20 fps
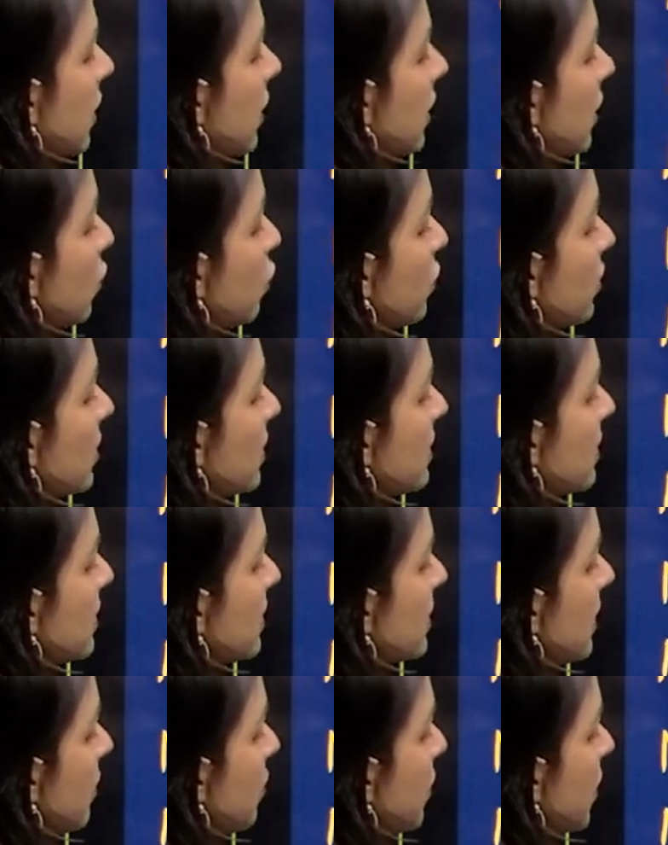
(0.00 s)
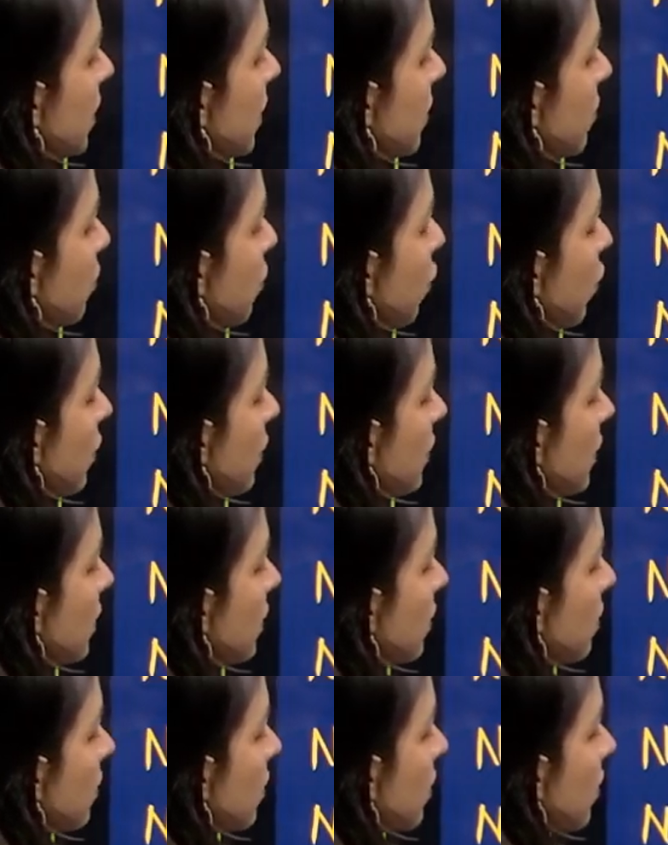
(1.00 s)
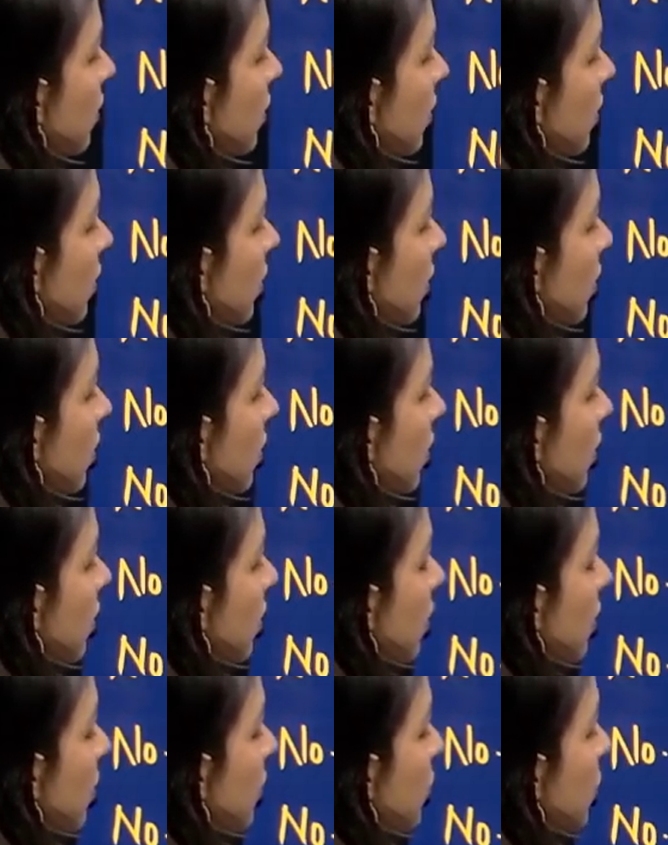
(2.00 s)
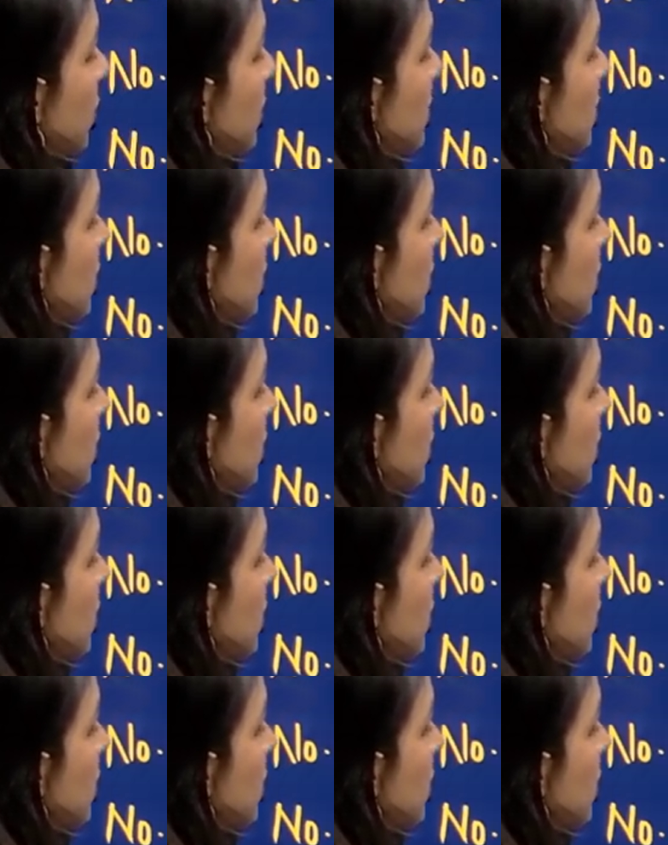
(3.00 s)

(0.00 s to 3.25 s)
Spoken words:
Now, this is something important because